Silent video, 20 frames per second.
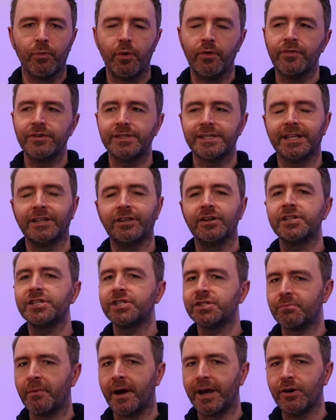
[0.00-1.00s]
movies, he does
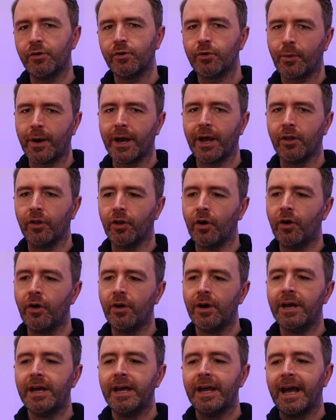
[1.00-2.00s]
smile quite a
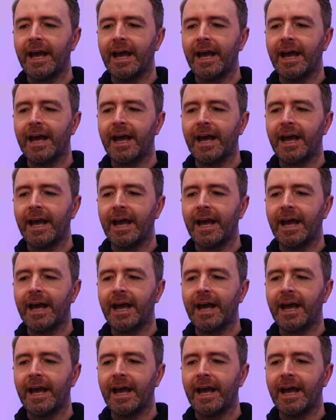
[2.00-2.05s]
lot,